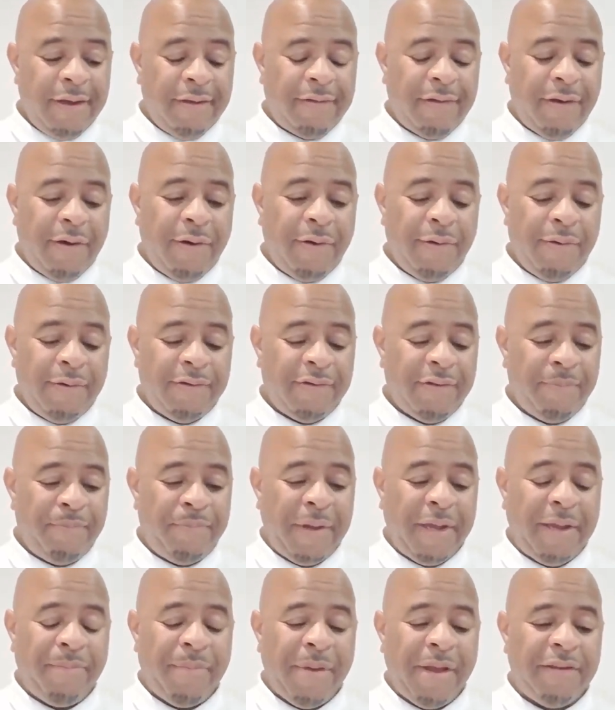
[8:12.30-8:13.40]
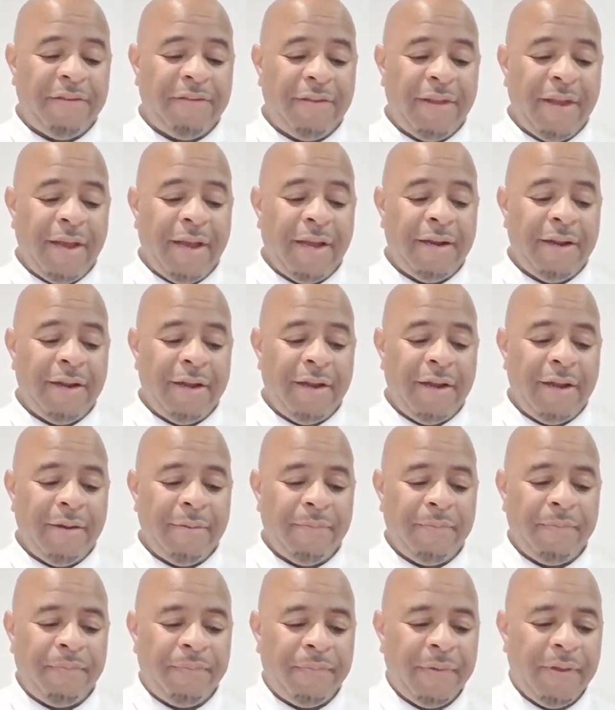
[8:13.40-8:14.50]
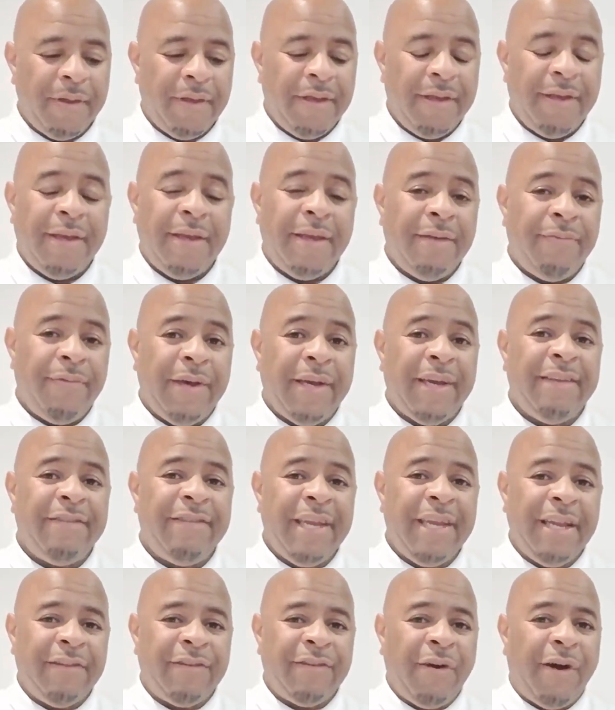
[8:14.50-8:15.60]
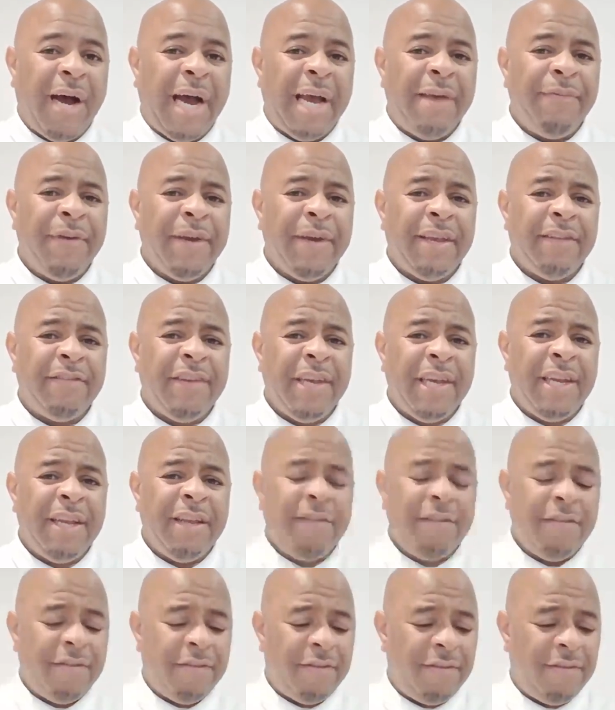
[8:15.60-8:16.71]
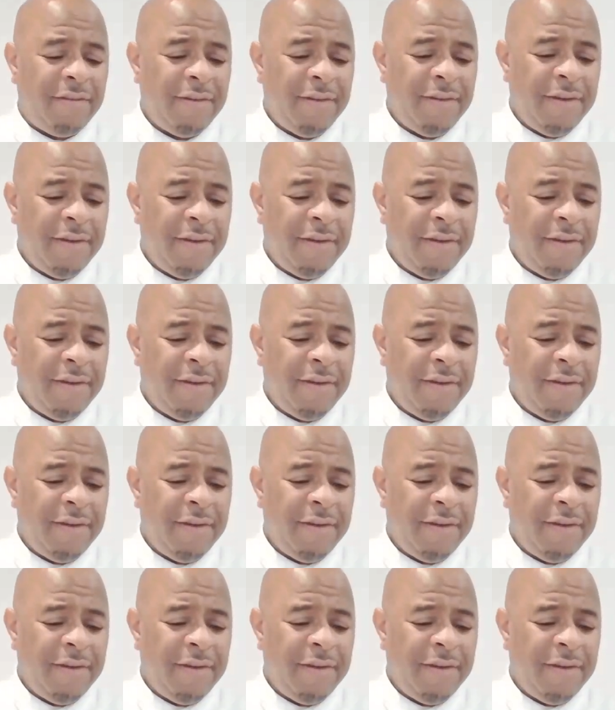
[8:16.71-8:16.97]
a big mess there. And Ivan Gazidis.